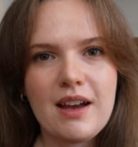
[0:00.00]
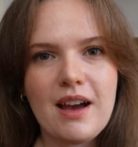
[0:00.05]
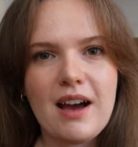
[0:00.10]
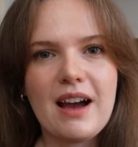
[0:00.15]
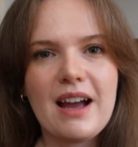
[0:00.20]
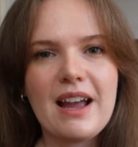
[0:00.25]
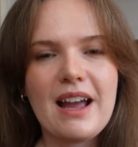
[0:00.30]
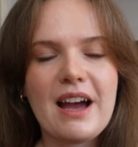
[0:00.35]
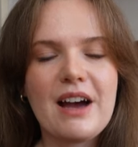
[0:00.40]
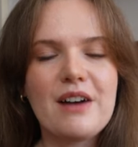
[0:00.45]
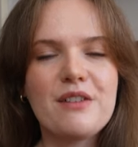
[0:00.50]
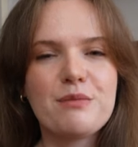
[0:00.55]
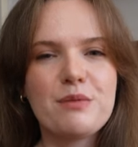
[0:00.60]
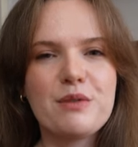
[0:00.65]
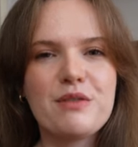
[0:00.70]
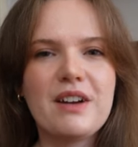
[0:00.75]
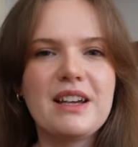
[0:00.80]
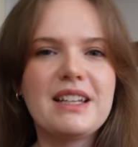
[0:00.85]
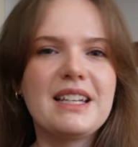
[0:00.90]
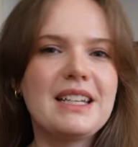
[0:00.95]
I have
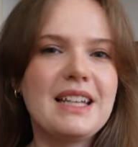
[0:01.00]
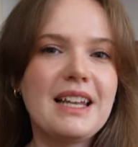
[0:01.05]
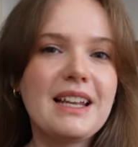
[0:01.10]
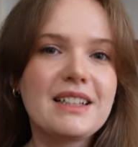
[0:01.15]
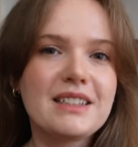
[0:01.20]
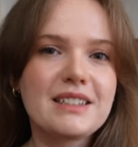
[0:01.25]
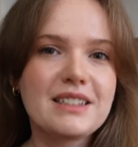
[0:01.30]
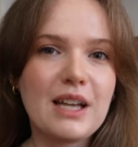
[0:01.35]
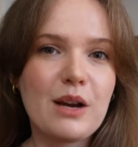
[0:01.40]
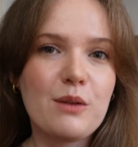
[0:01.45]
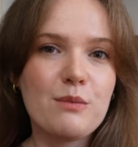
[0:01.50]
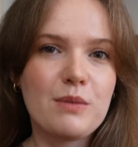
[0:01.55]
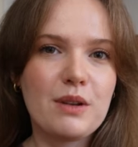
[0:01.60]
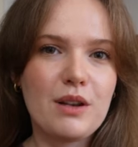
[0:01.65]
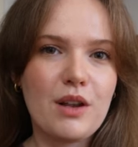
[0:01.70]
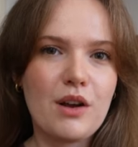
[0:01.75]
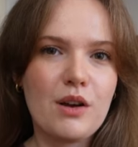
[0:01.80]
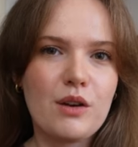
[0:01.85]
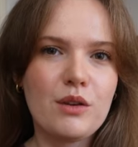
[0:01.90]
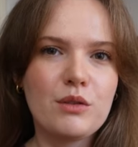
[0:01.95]
provided links down
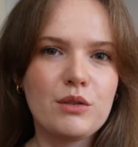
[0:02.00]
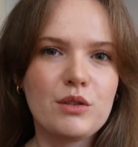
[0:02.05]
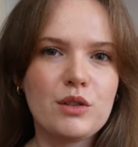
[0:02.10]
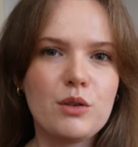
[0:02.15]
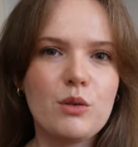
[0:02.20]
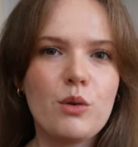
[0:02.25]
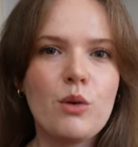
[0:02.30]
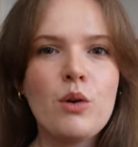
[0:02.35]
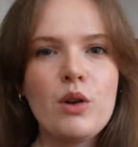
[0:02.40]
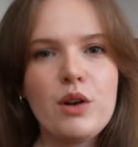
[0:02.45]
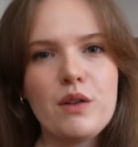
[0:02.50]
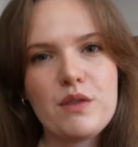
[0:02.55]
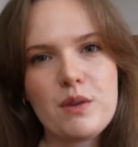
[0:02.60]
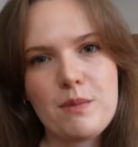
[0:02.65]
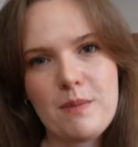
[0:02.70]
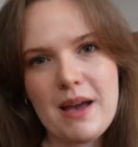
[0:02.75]
below to all of the